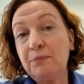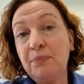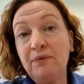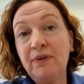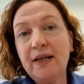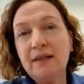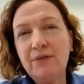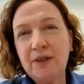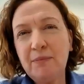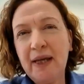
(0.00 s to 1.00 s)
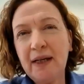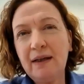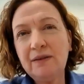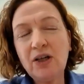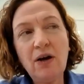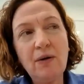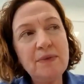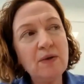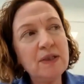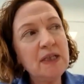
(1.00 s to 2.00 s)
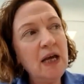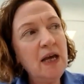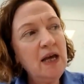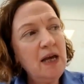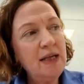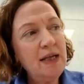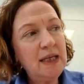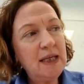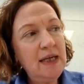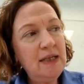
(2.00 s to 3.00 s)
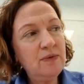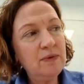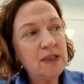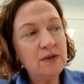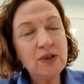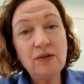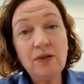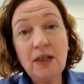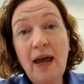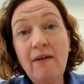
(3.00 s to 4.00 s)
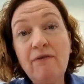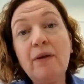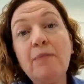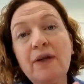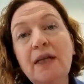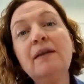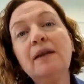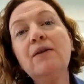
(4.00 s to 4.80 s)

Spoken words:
provide a fundamental job. So it's key to us to ensure that everybody in the